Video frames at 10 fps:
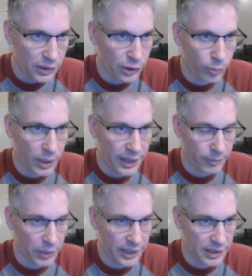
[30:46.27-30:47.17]

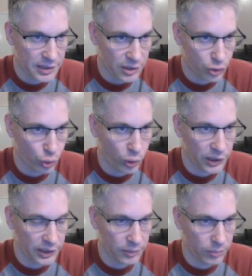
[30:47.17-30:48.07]
Black is
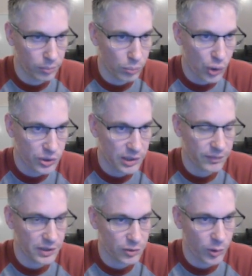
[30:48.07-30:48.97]
controlling most of the
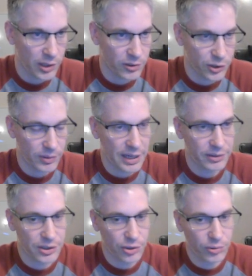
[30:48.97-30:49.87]
squares around
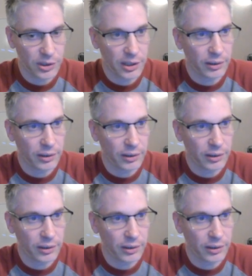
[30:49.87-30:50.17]
his own king.